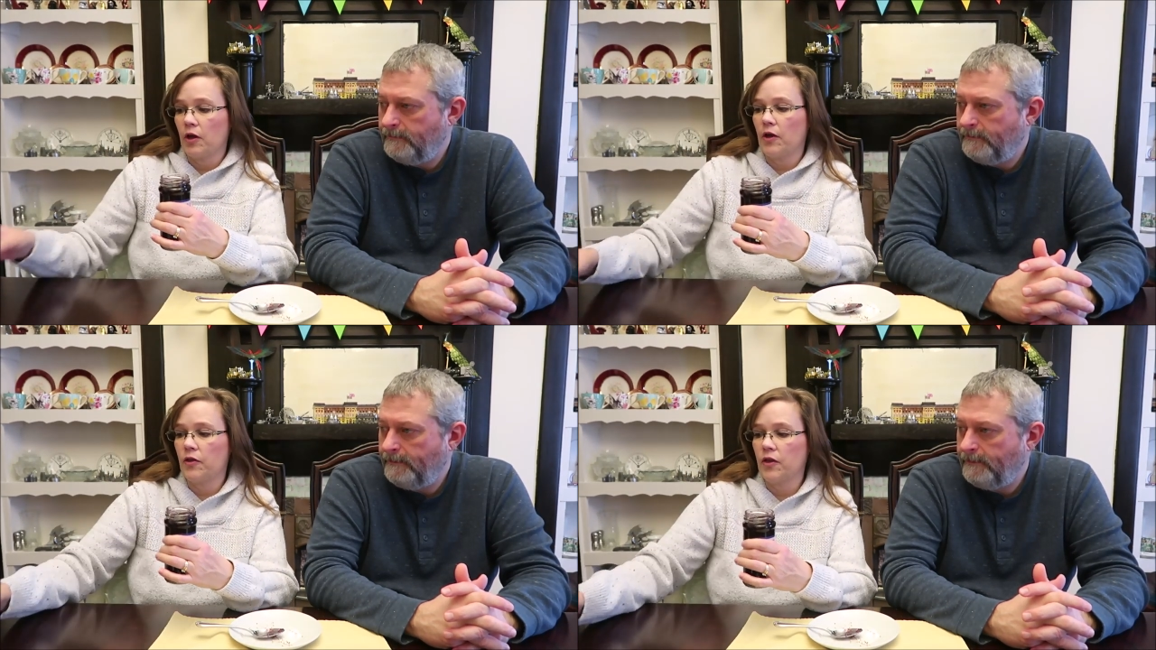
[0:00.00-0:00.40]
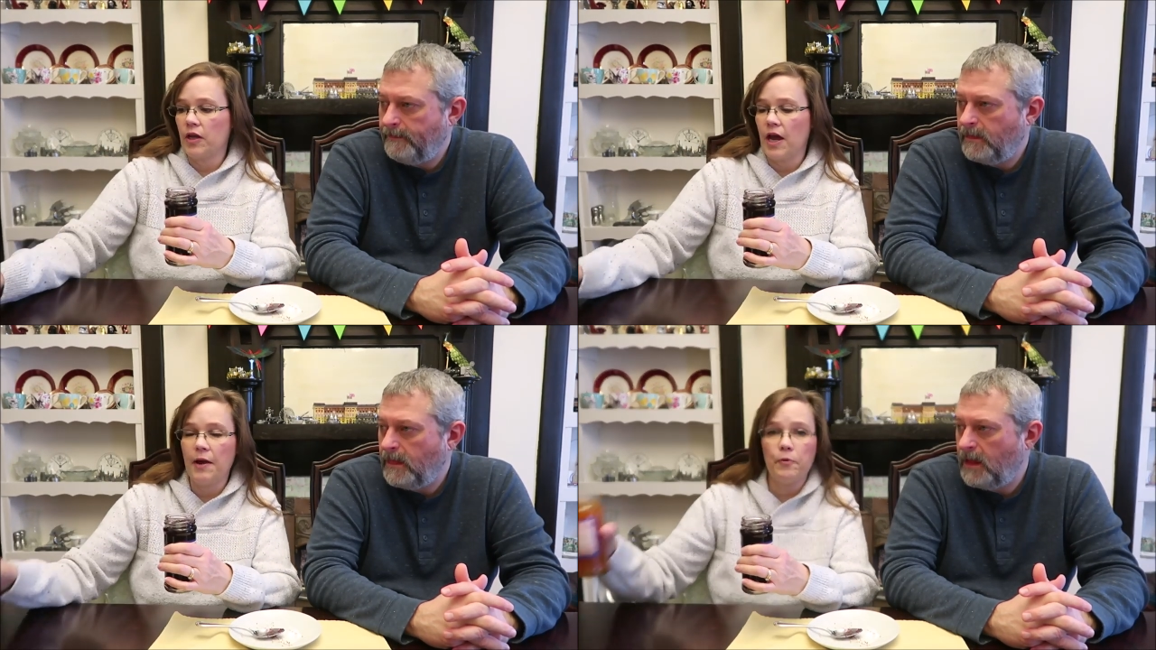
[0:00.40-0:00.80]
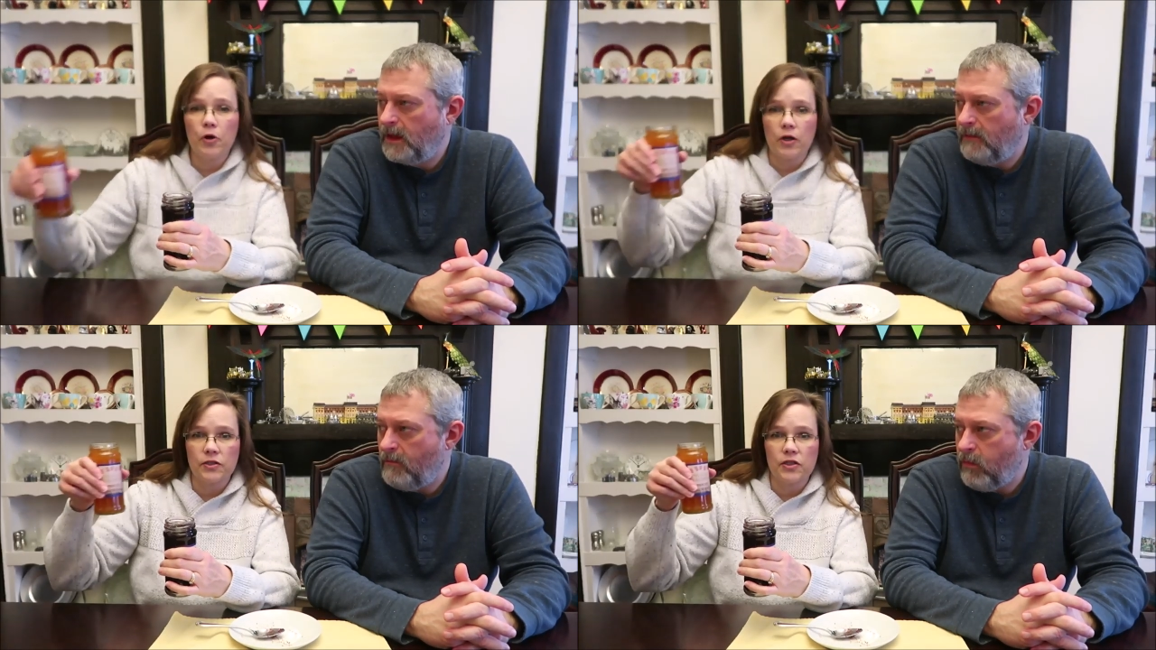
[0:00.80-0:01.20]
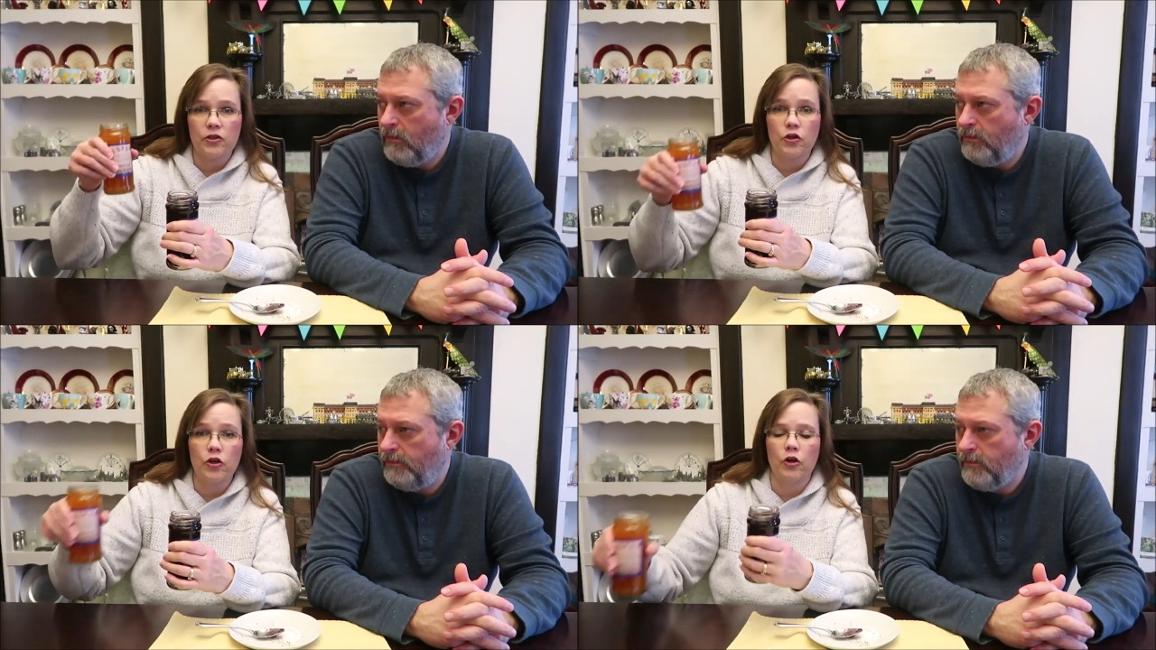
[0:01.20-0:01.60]
Speaker 1: The the apricot said
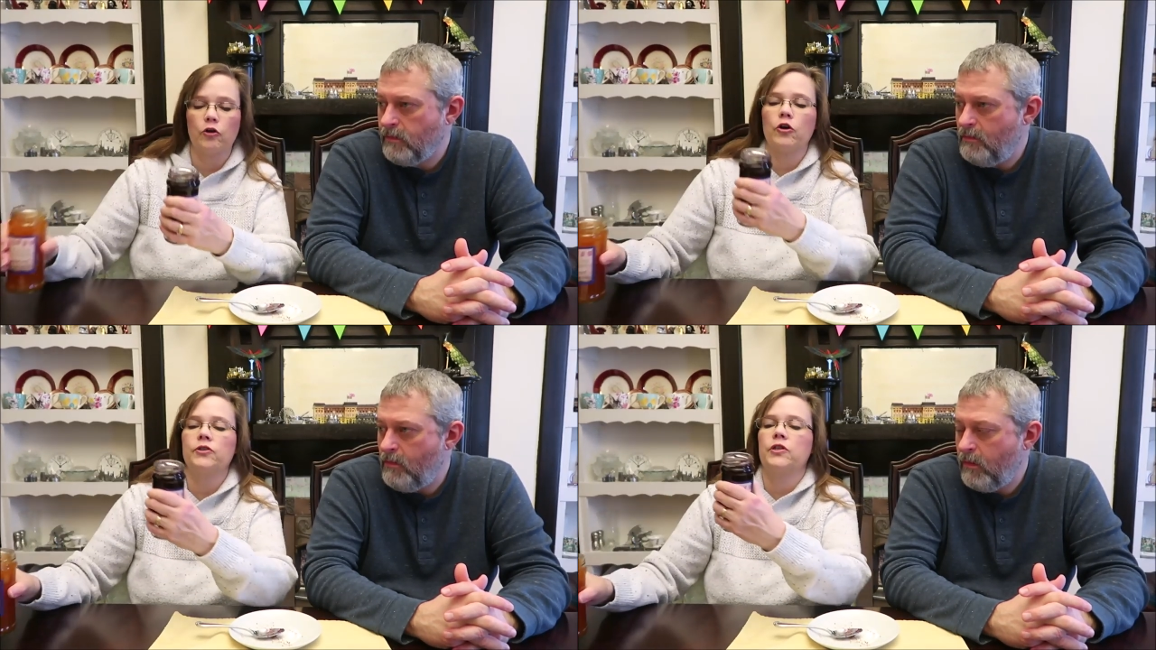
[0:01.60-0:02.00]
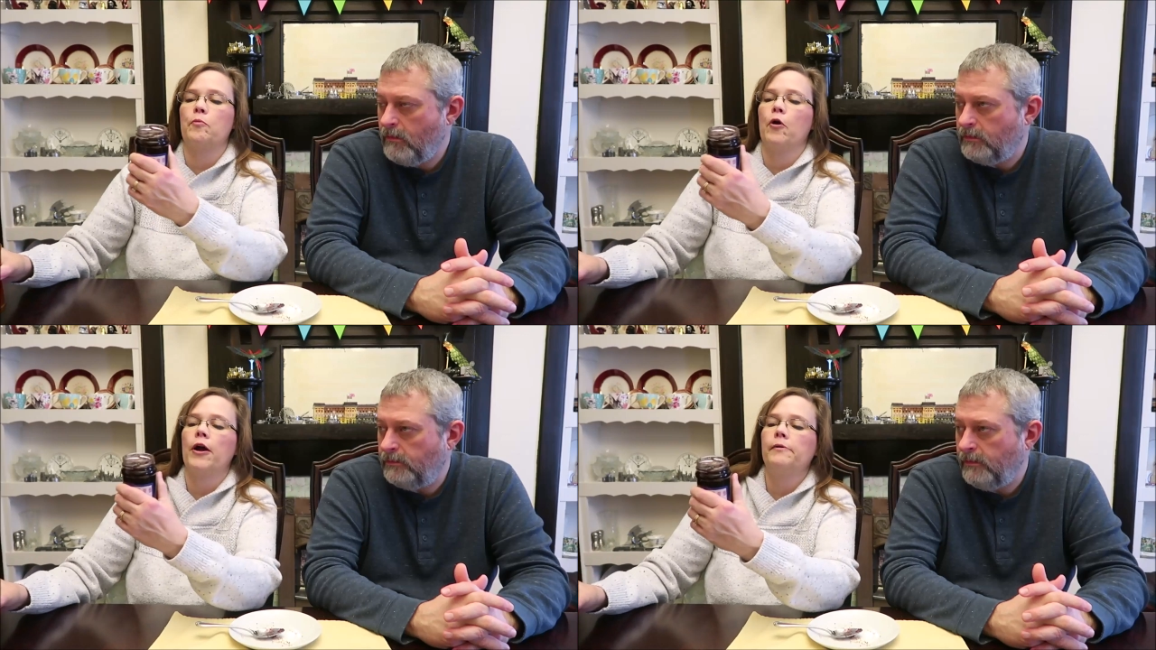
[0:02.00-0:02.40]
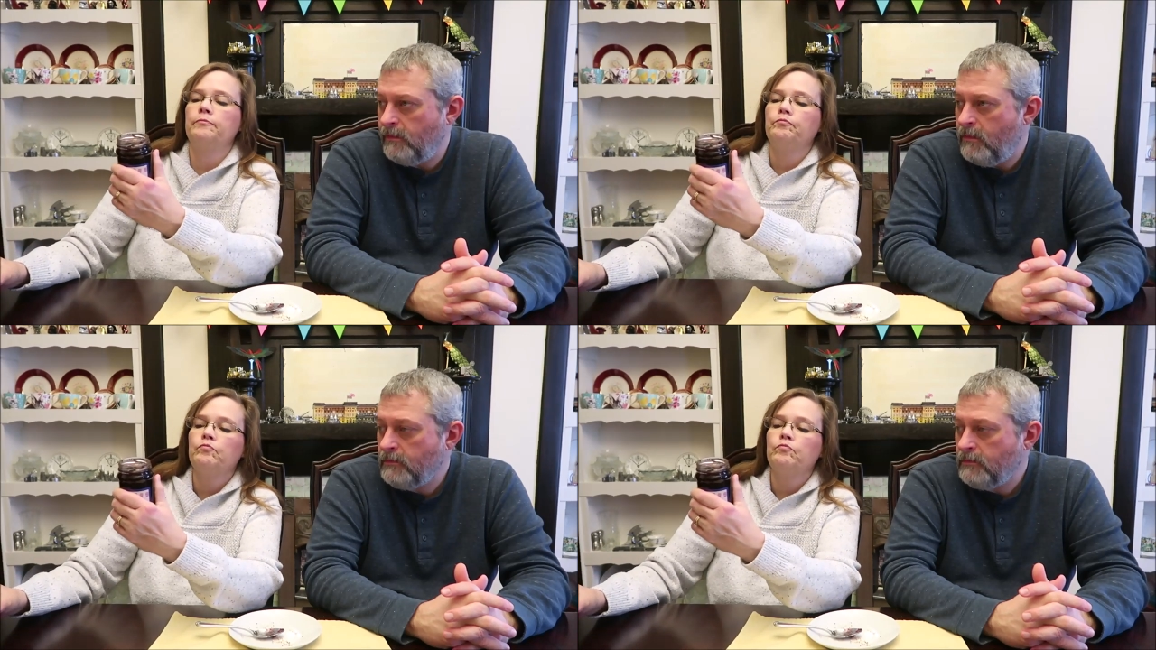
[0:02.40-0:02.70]
good on crusty bread.